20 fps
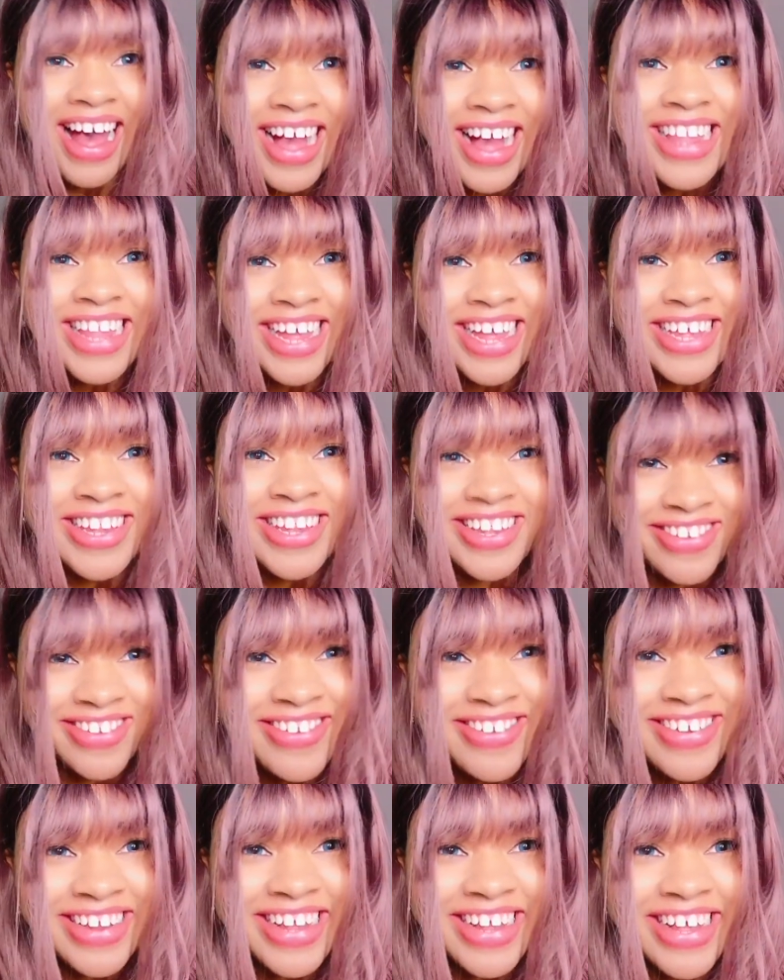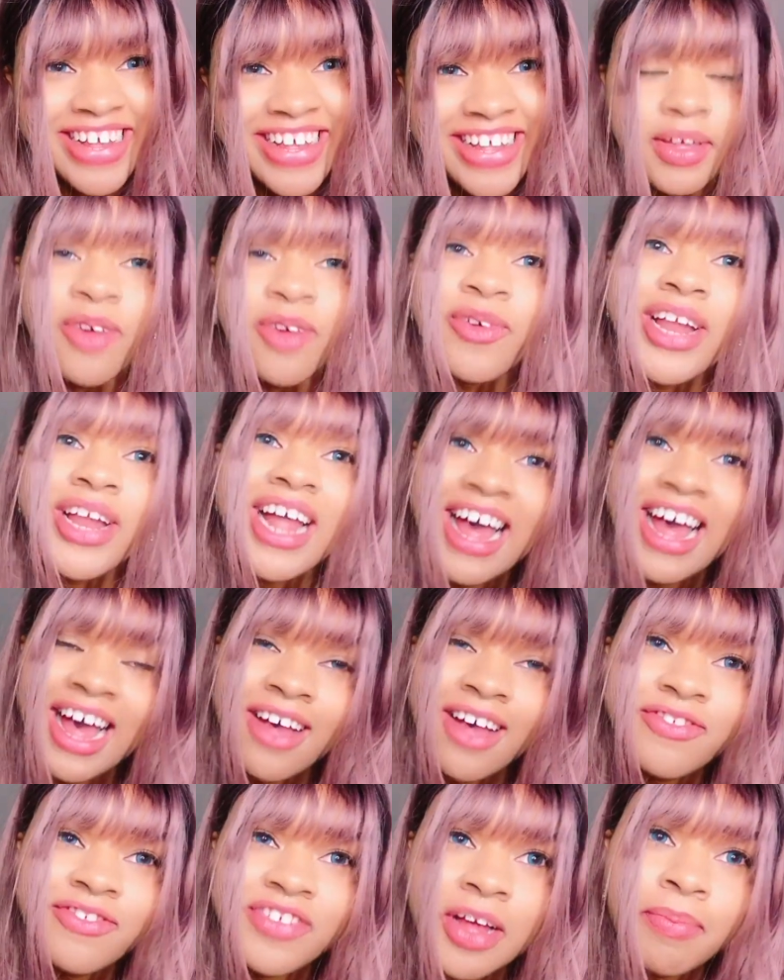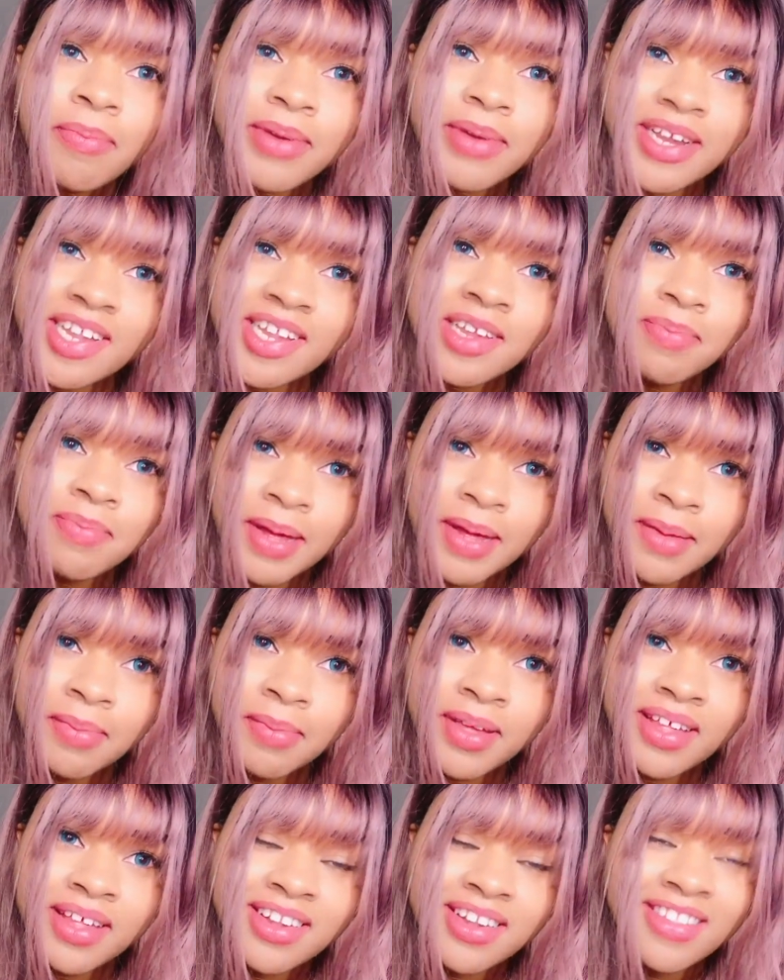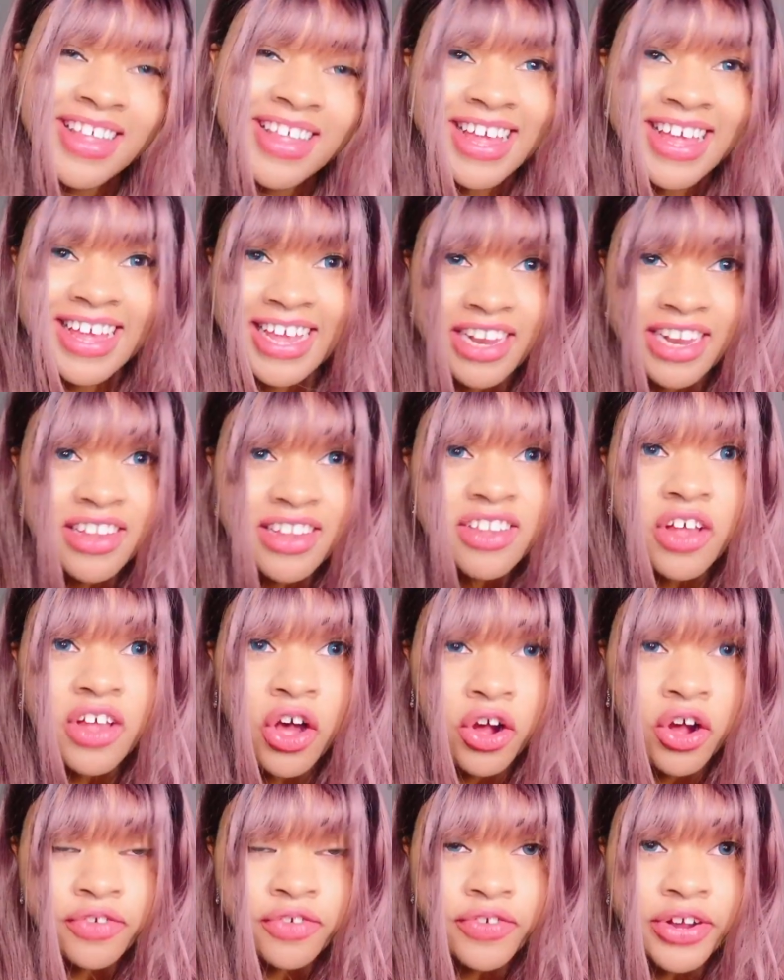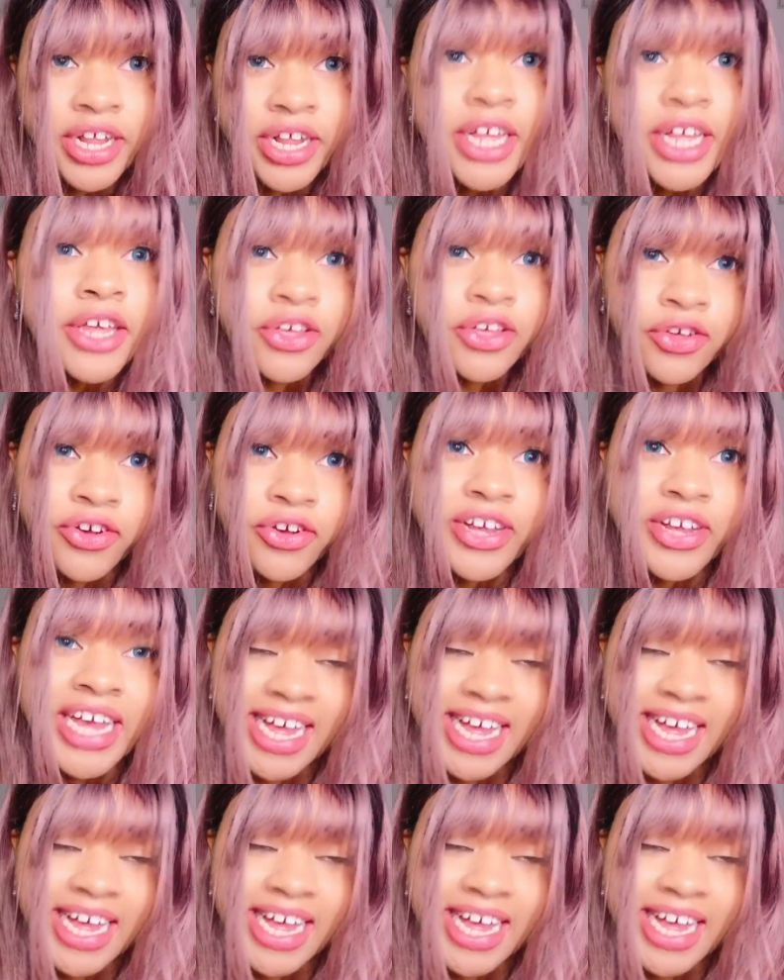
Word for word: I like sushi. I want a half Japanese baby so they can get into Harvard and cure